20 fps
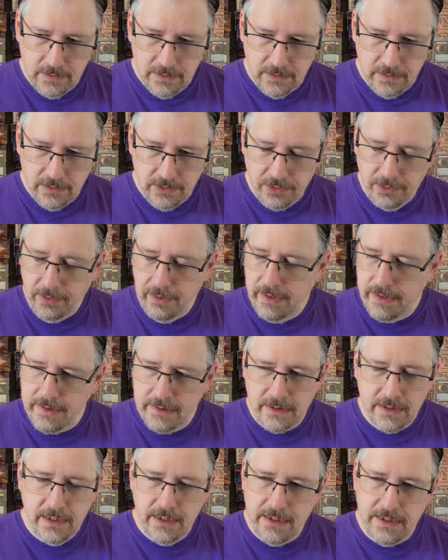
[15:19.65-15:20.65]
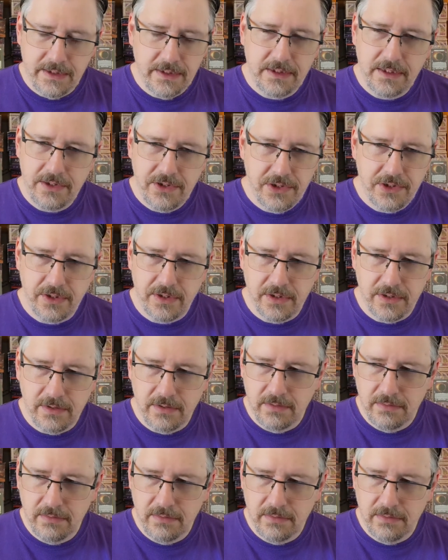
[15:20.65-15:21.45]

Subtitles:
is such a